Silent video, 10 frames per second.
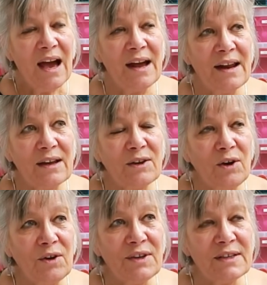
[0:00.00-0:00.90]
And I
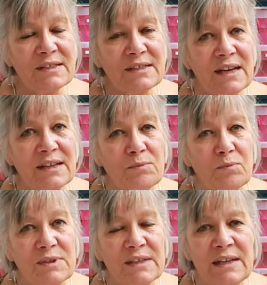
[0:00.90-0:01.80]
got this, it
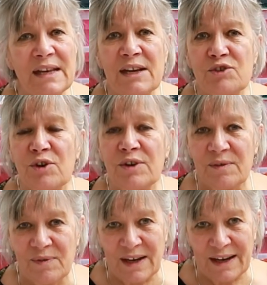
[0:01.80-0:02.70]
was an
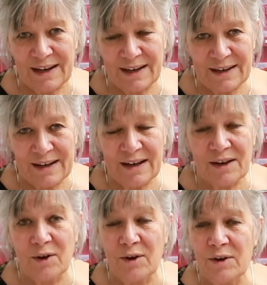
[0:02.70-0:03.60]
electronic violin, and
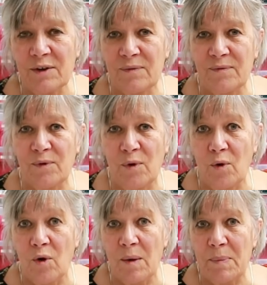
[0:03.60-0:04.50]
I got it
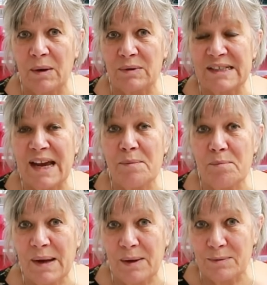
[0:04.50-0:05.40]
for about
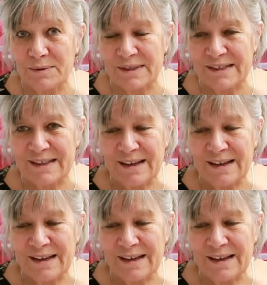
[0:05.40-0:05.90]
£10.